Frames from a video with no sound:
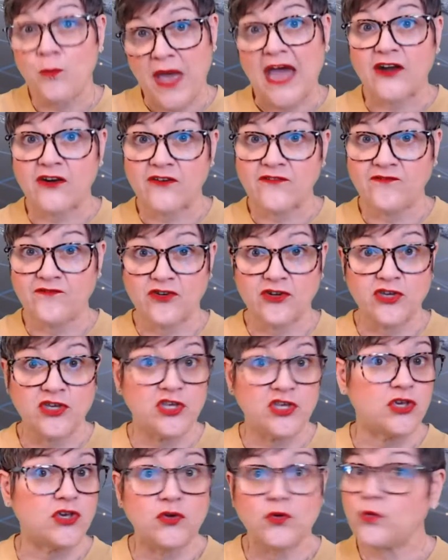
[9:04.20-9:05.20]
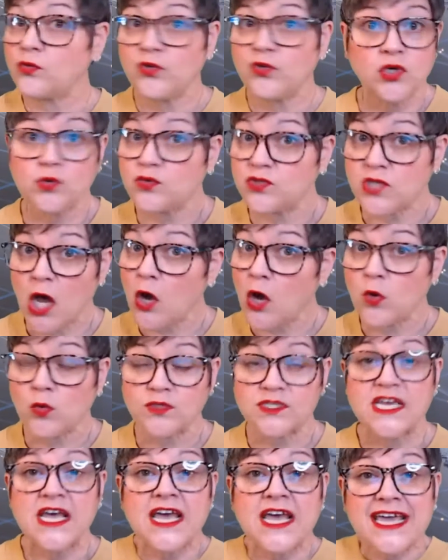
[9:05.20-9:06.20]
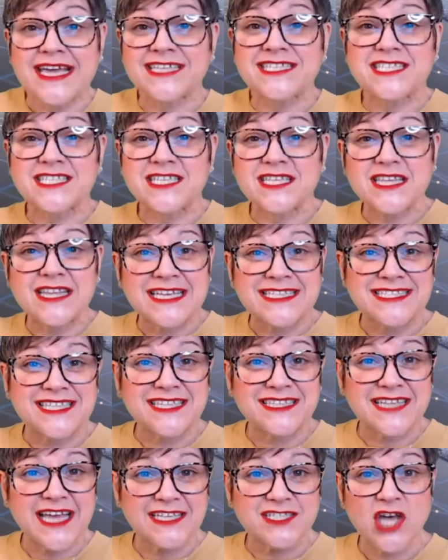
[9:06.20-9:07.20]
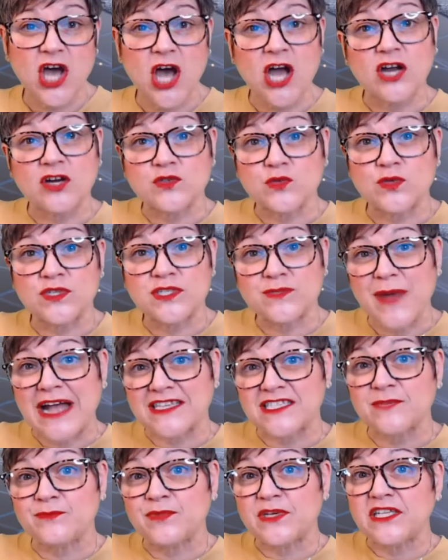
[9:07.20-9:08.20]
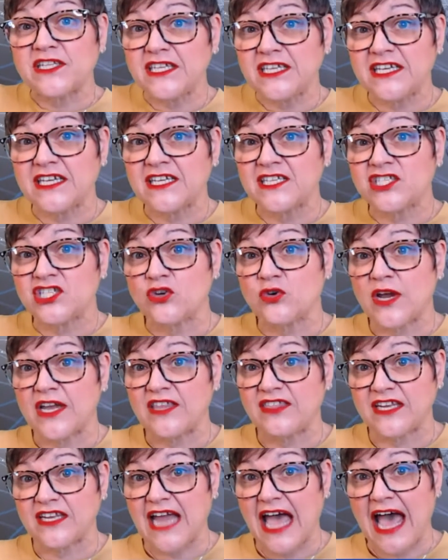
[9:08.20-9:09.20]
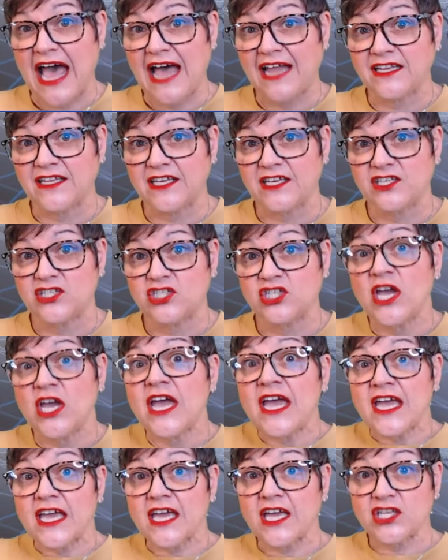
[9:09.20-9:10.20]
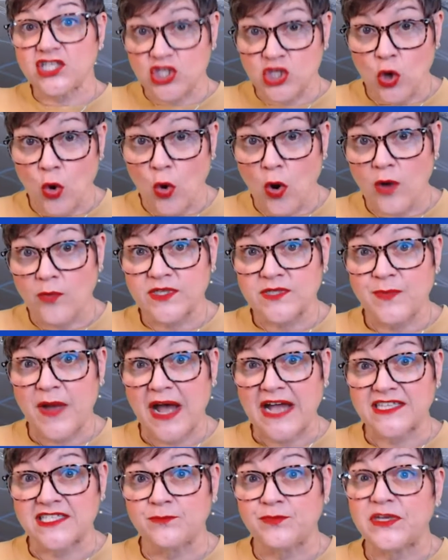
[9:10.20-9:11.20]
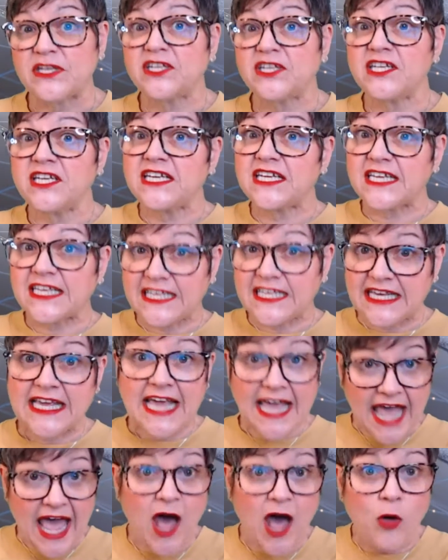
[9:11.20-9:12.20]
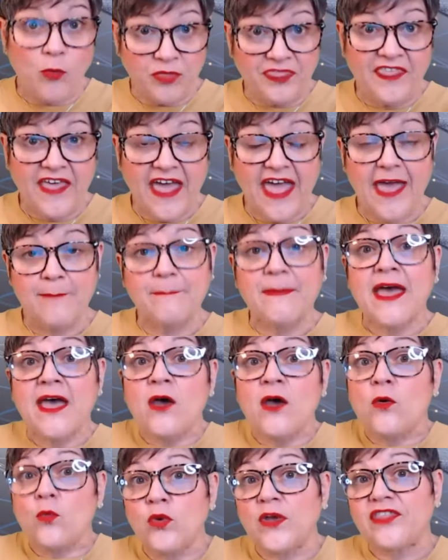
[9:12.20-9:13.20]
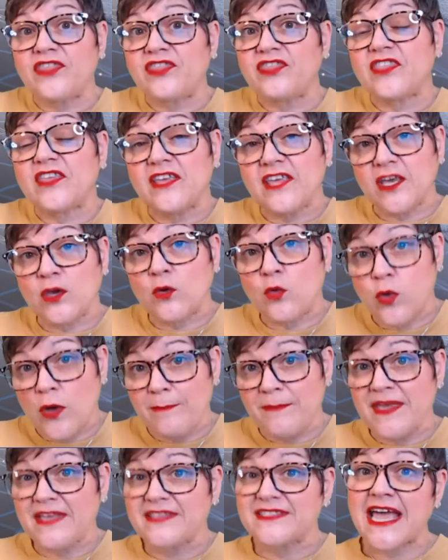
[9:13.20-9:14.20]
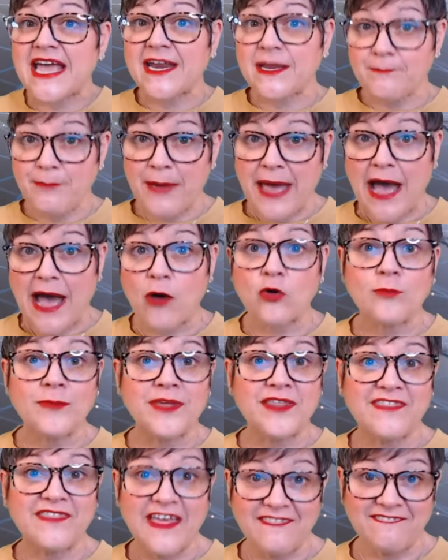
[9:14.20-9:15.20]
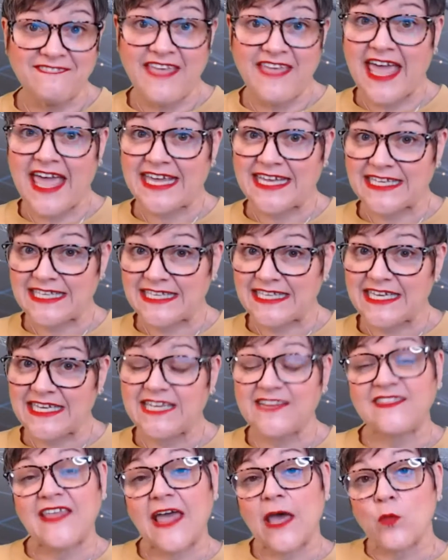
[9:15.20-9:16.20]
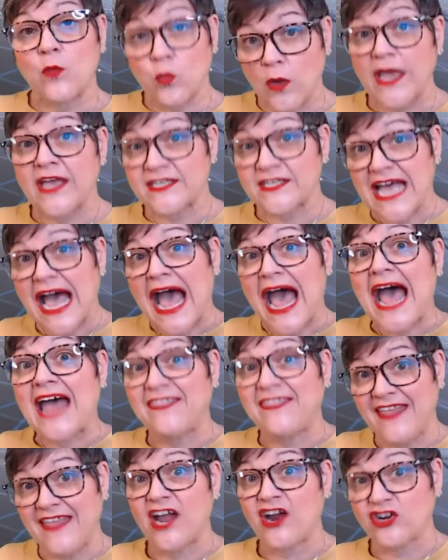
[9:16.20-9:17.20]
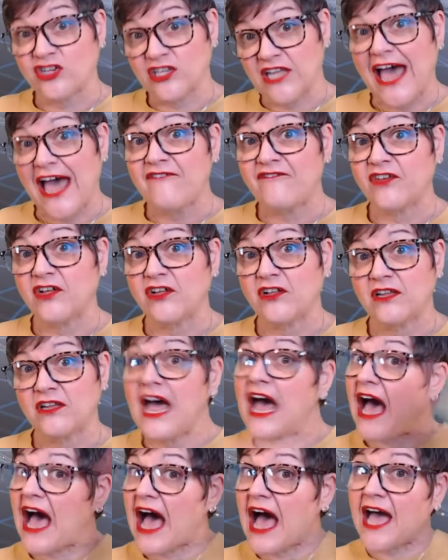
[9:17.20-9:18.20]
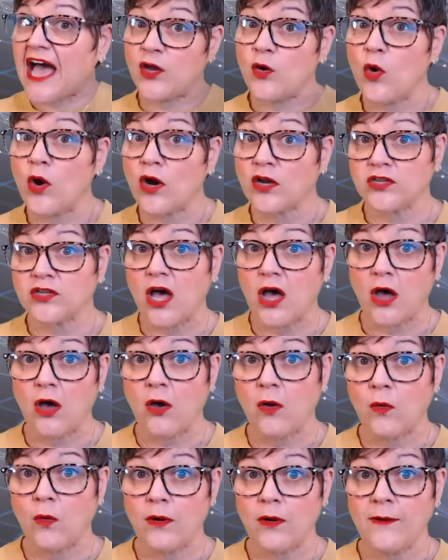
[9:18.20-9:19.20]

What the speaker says: better for you." You don't. It's the late talker's responsibility to integrate the knowledge. It's your responsibility to help them with the equipment and empowerment that they need that is on their level, high or low.